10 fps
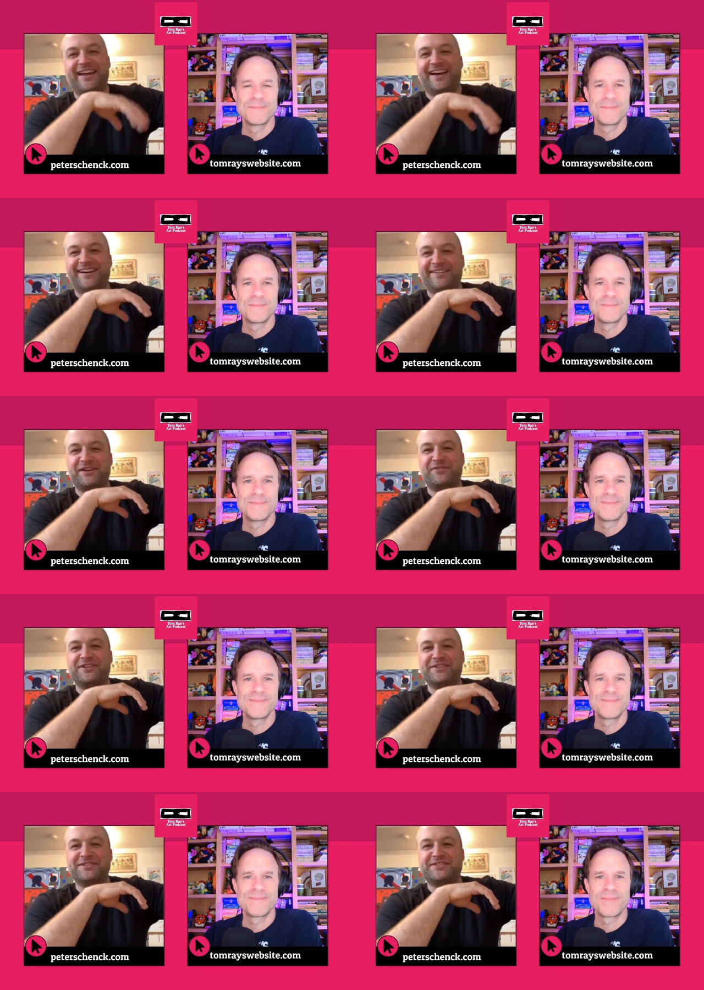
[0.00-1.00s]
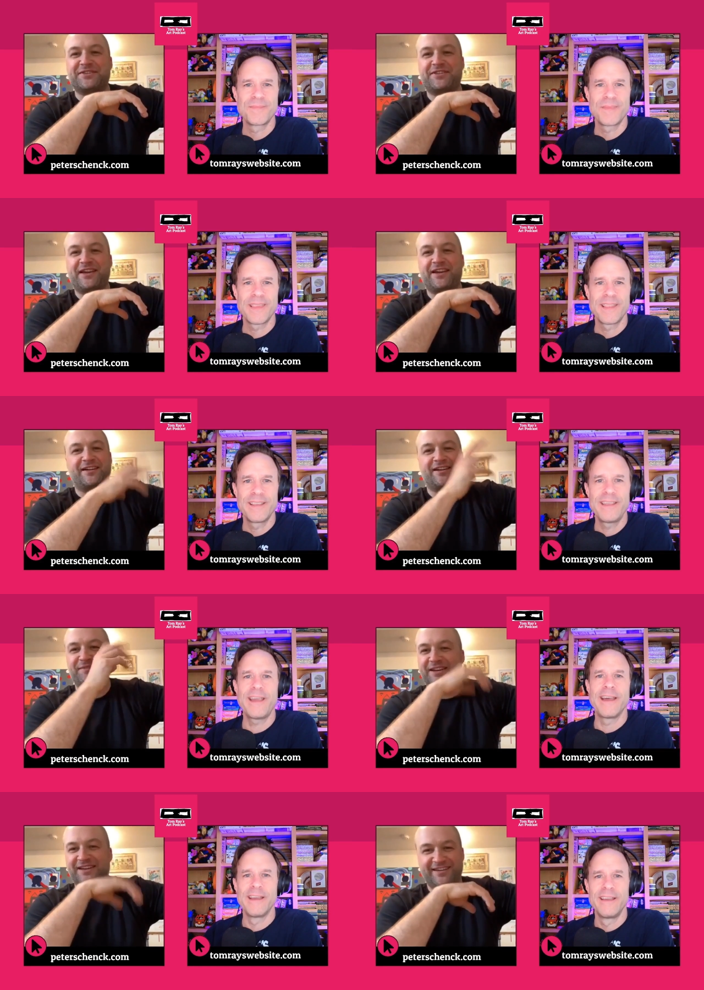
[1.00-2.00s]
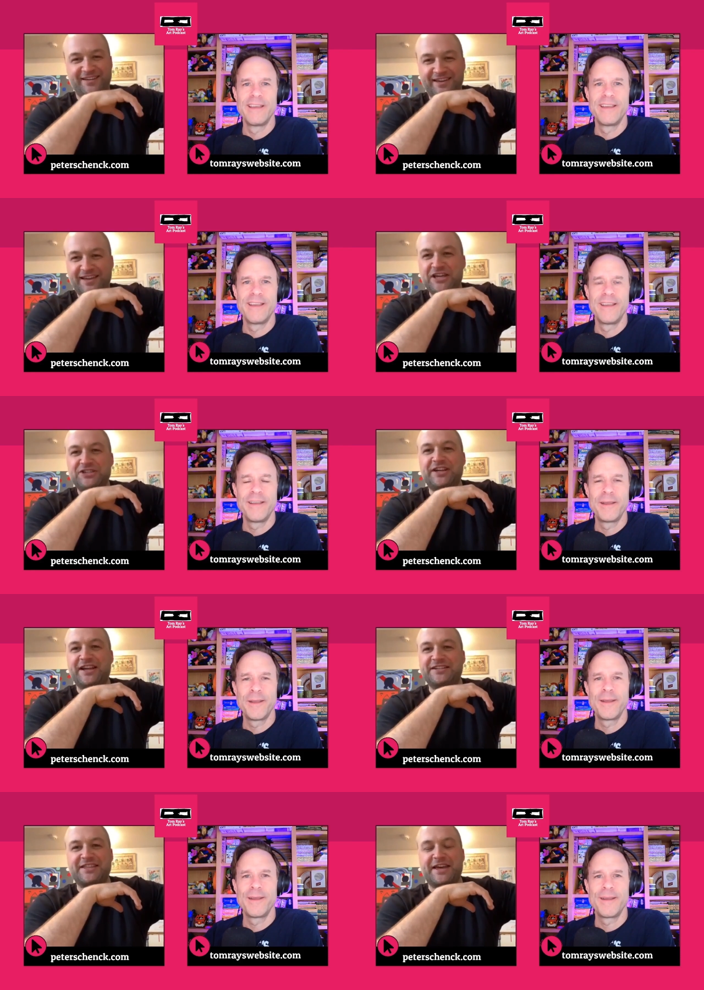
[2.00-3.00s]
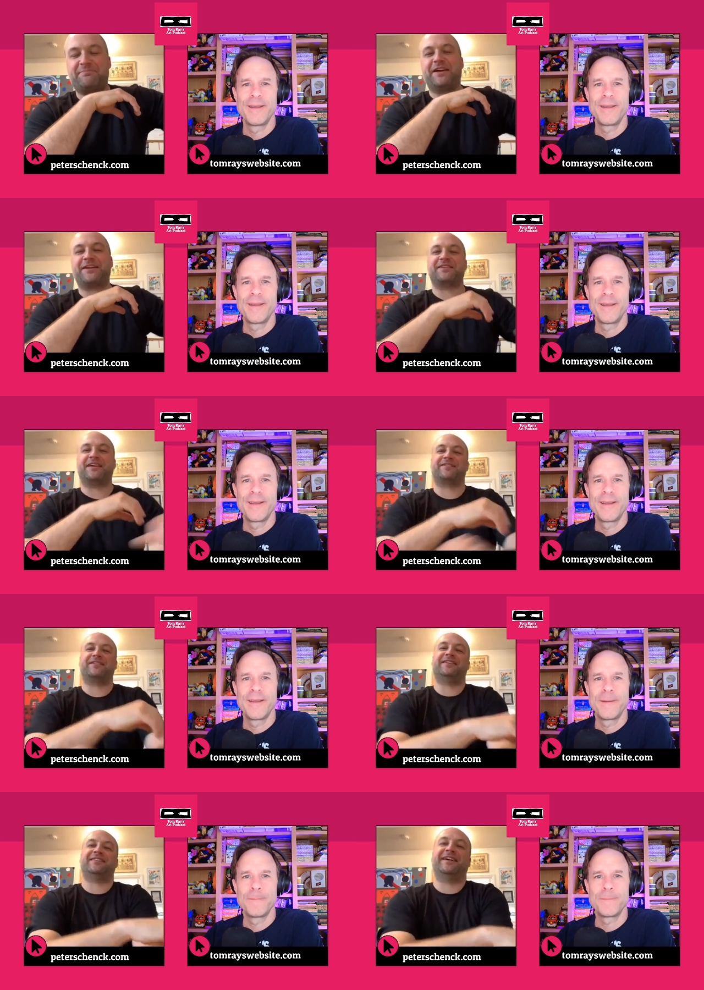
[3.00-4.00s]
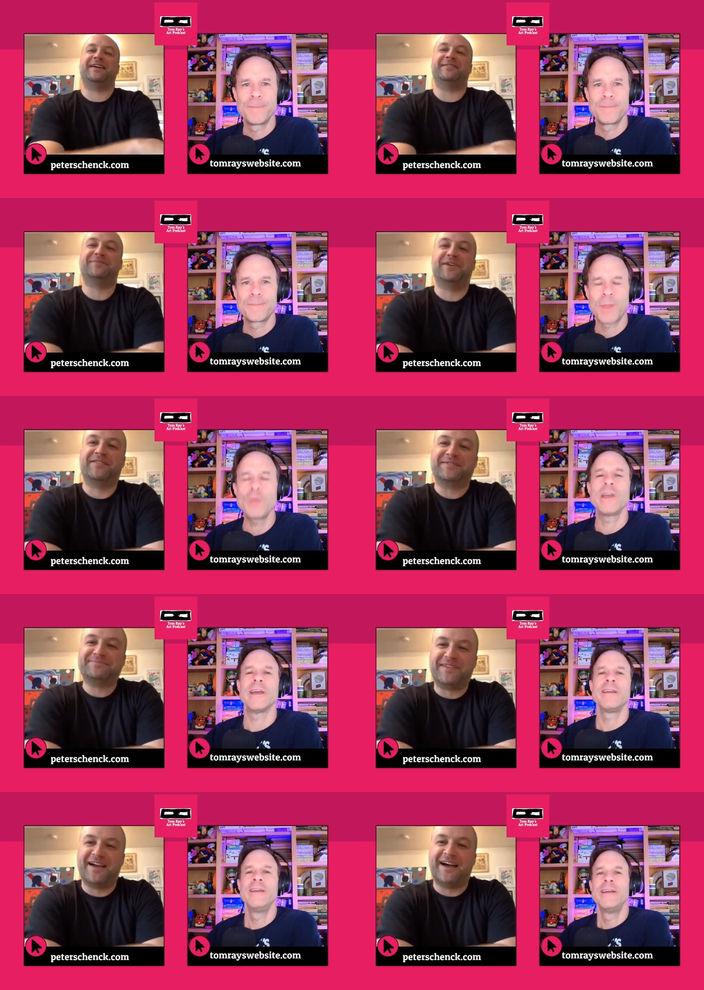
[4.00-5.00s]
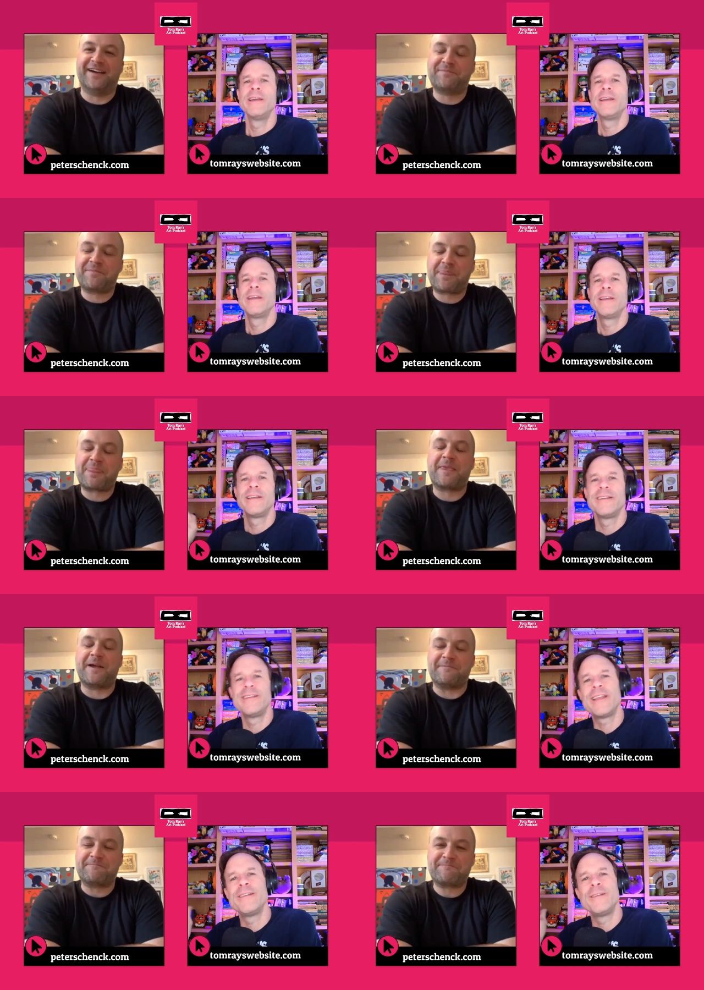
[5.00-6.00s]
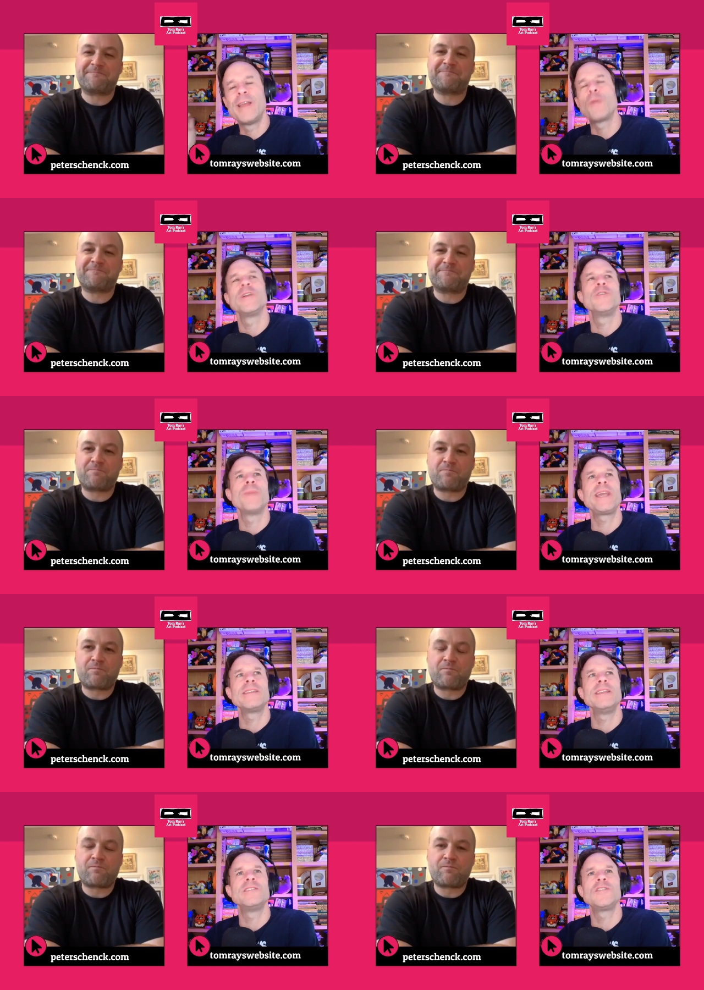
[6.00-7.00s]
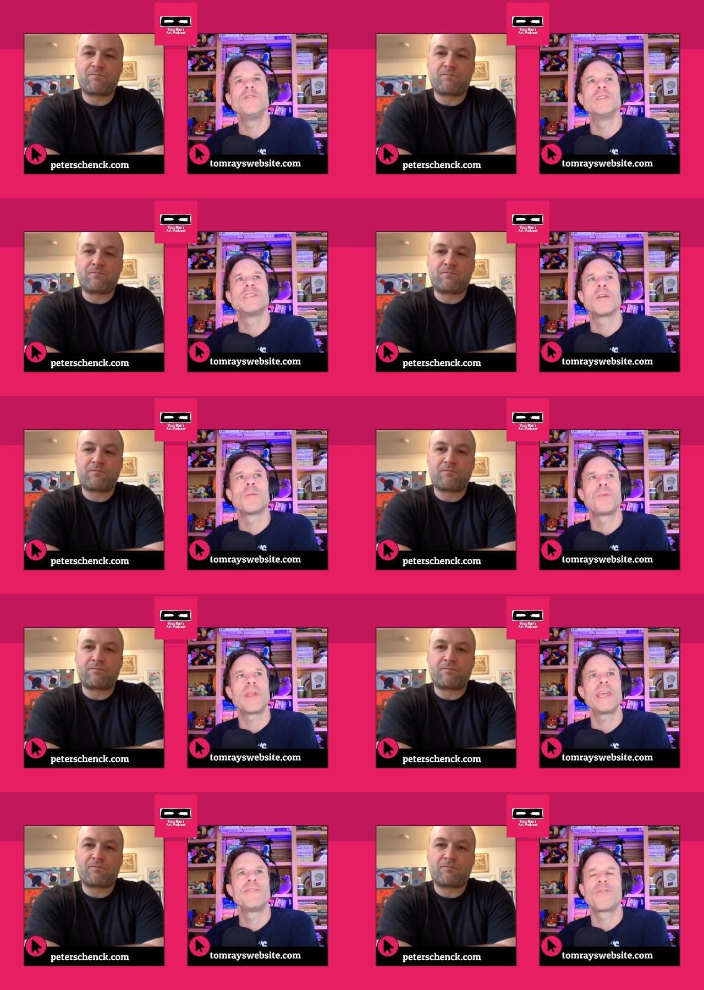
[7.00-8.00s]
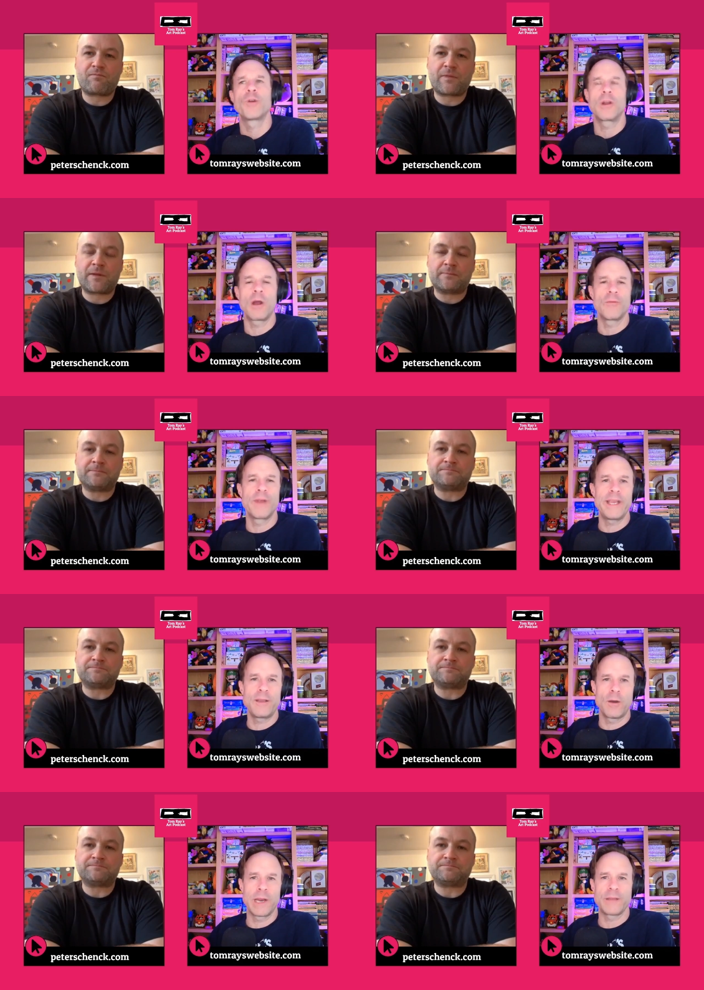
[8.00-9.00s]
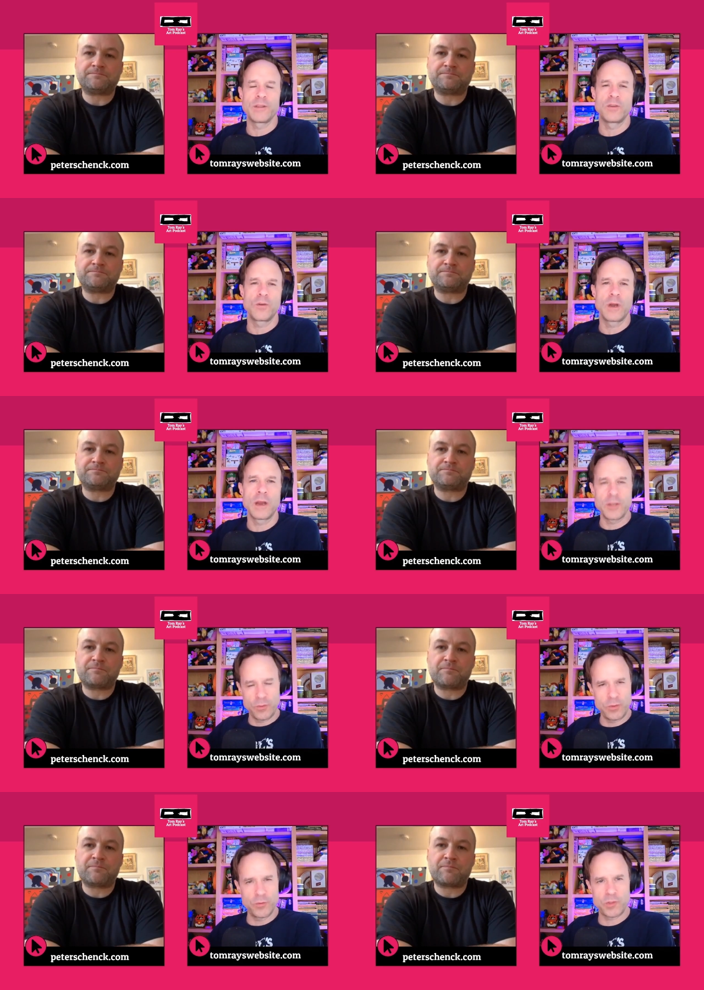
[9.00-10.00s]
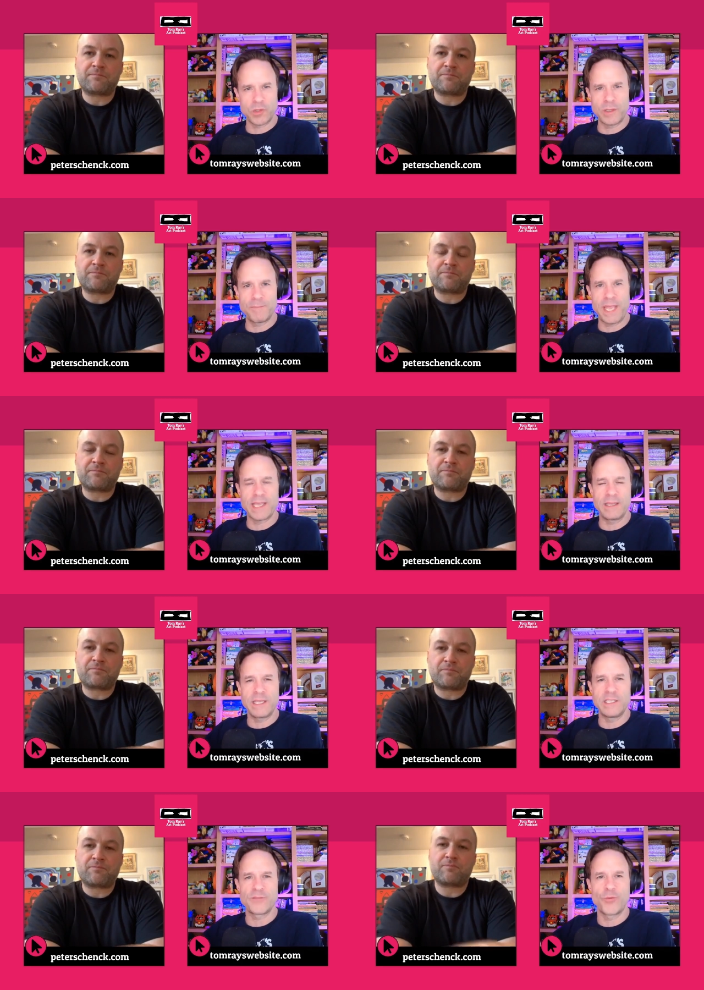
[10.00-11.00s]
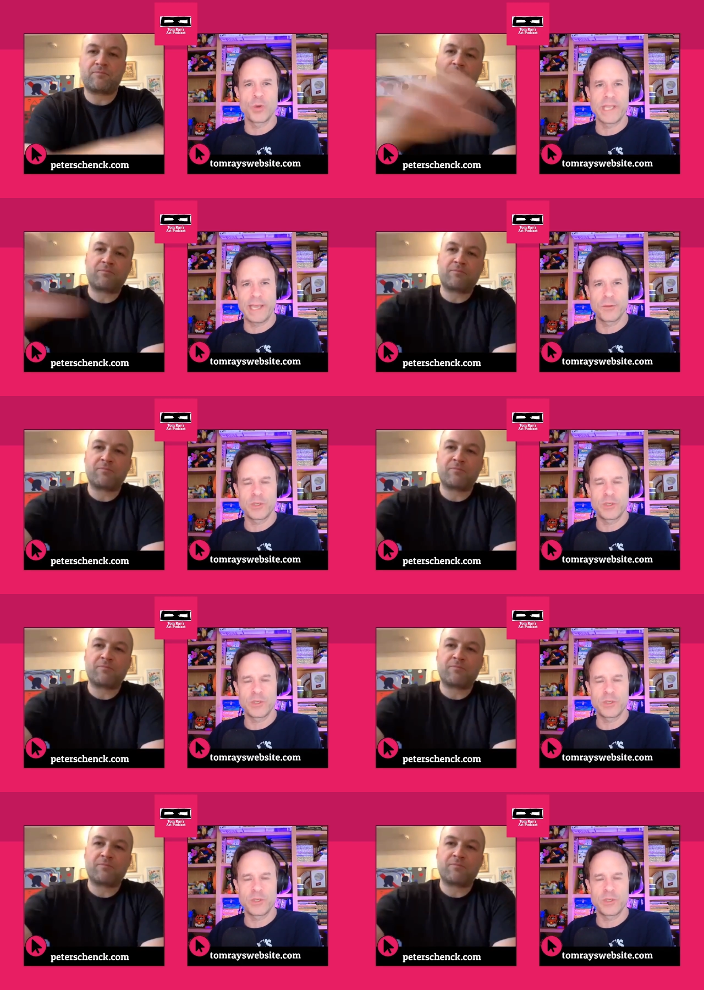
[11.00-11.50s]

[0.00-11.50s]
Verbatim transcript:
Speaker 1: yeah, I'm gonna redo this whole thing, or yeah. I'm gonna change that pink or that green or yeah. Whatever. Okay. Um,
Speaker 2: yeah. Now, when you're making these two, is there a plan for it already going out the door? Are you usually making these for gallery